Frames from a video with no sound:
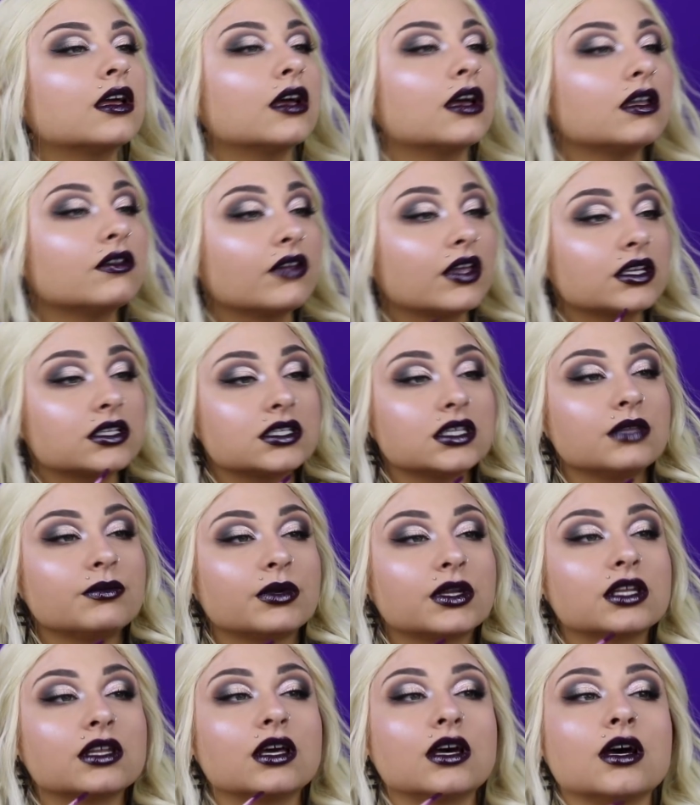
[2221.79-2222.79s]
I've actually
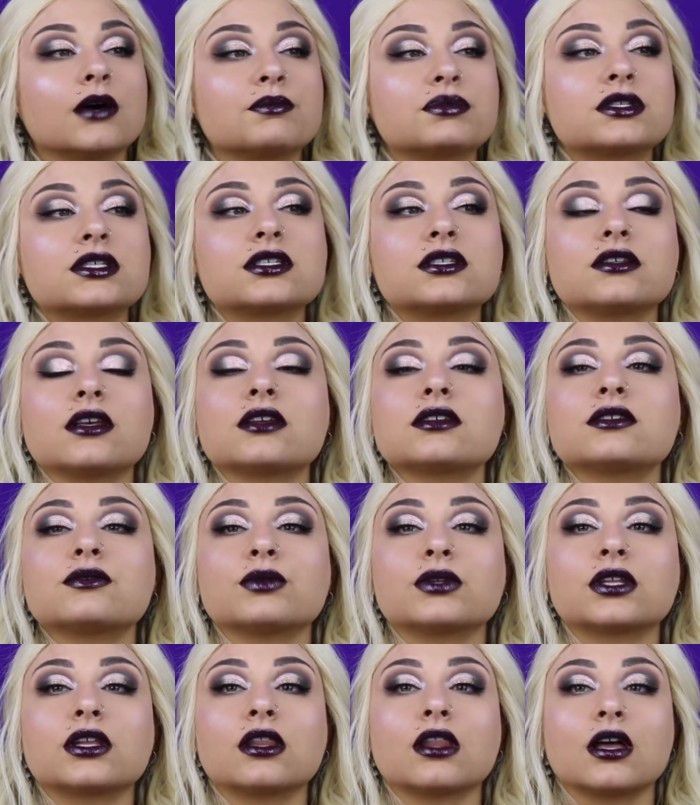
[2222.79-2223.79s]
been obsessed
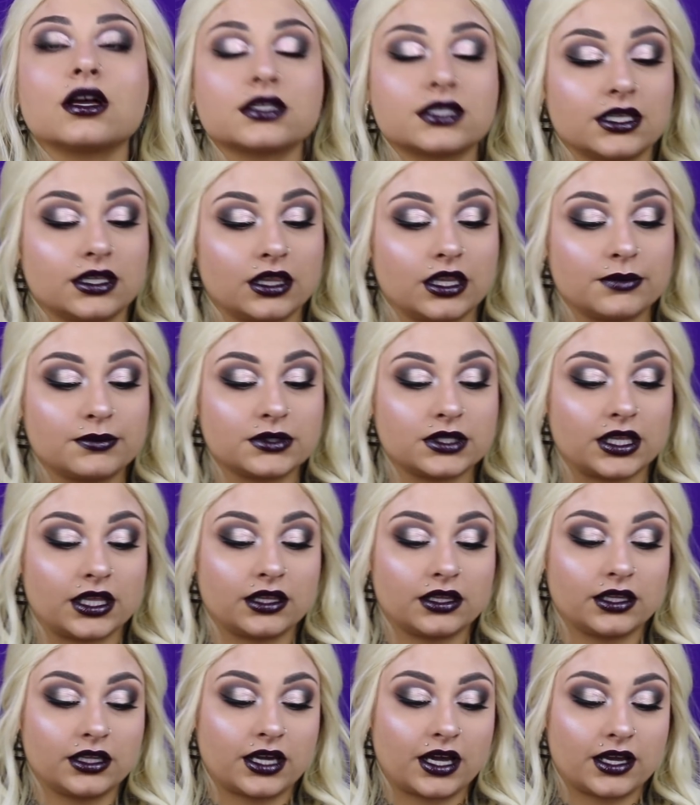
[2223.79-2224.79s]
with glossy lips
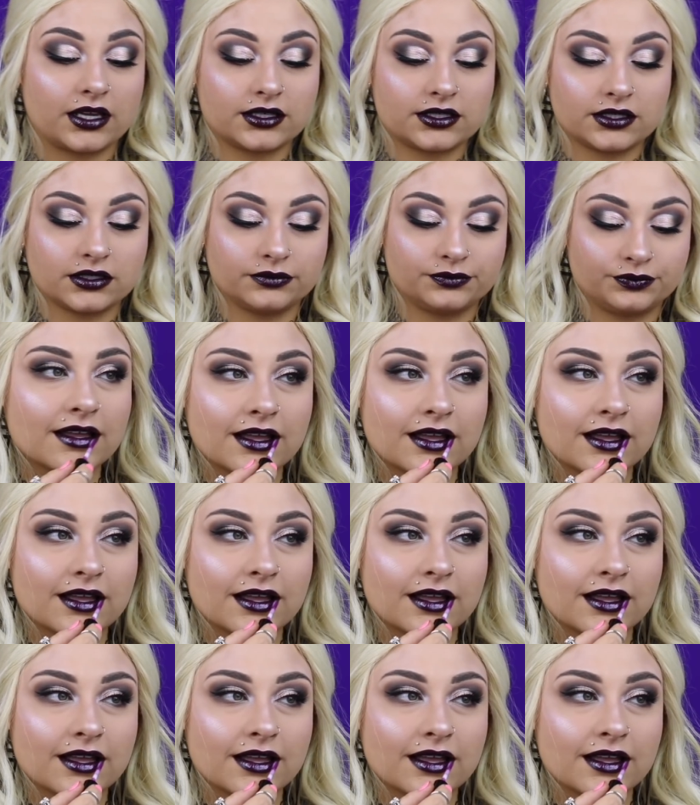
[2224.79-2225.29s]
lately, guys.